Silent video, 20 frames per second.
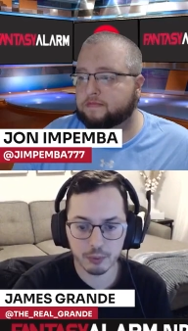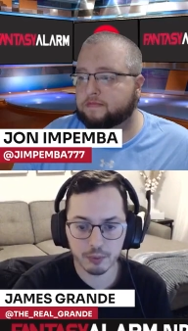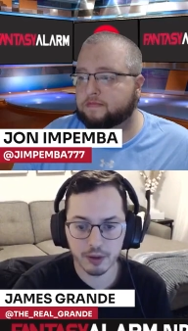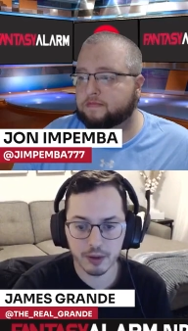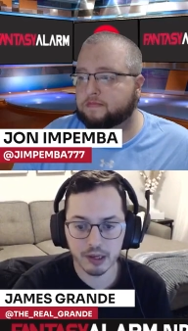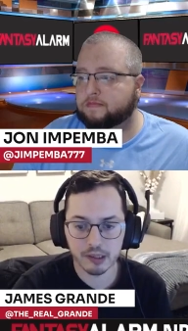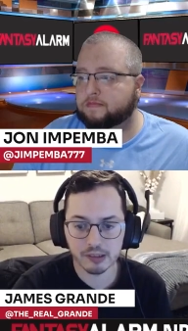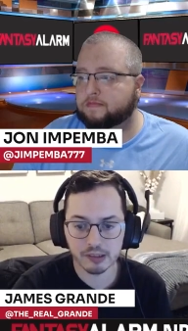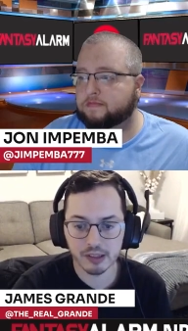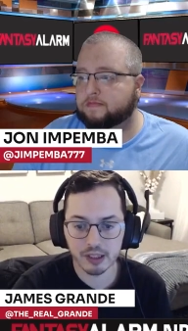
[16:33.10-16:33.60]
Speaker 1: a
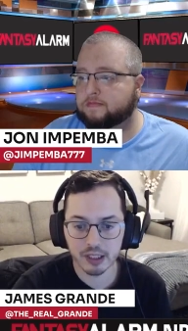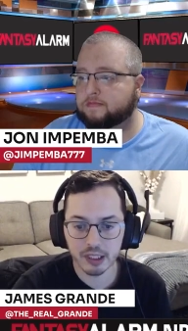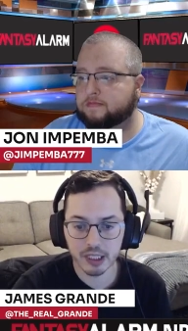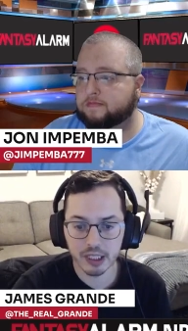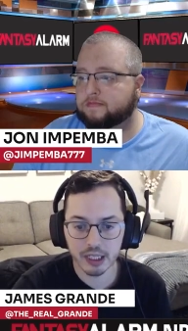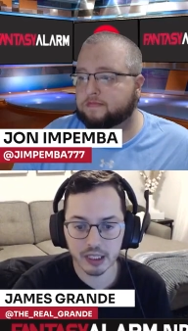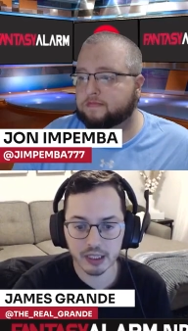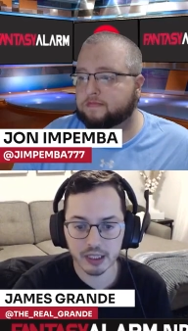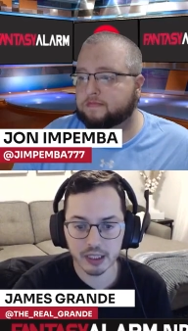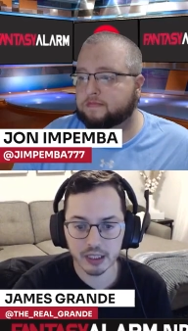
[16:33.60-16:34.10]
price that like I
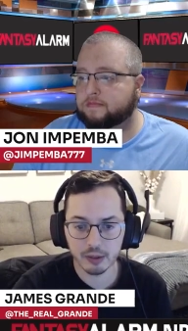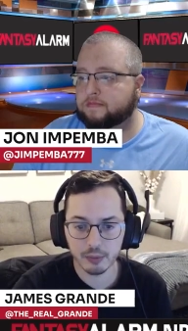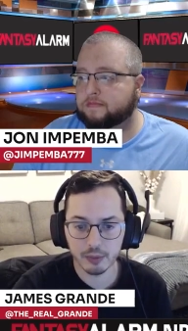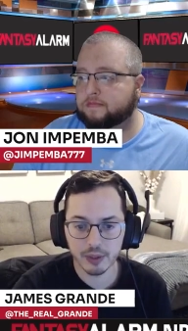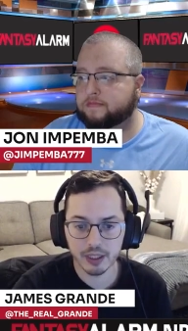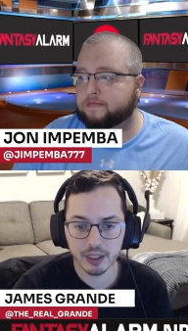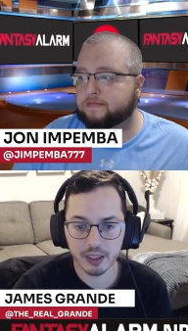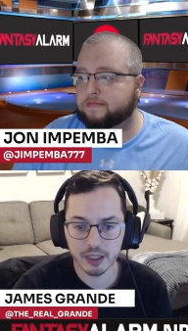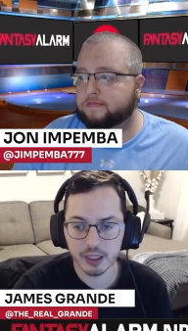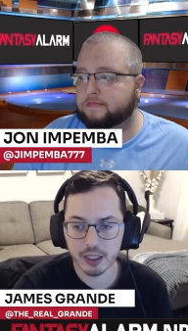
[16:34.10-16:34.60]
think we
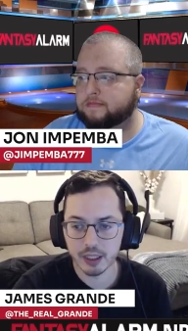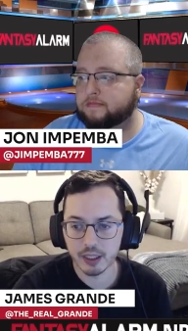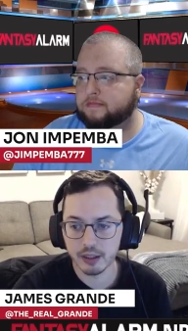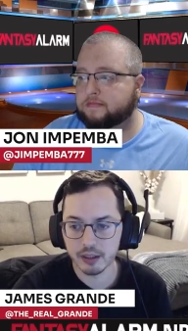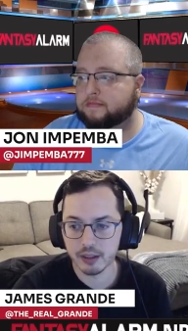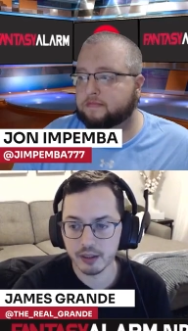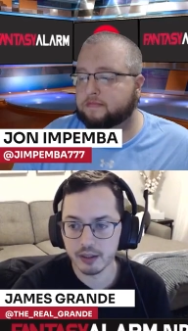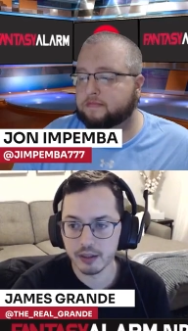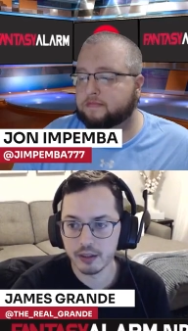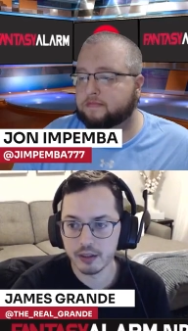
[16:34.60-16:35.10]

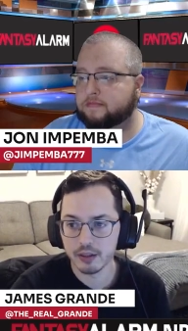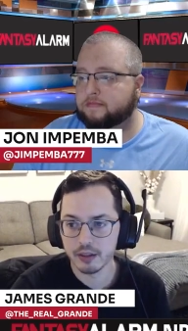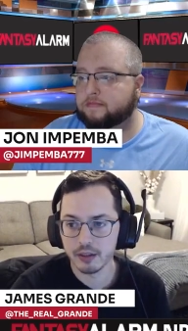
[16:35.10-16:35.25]
can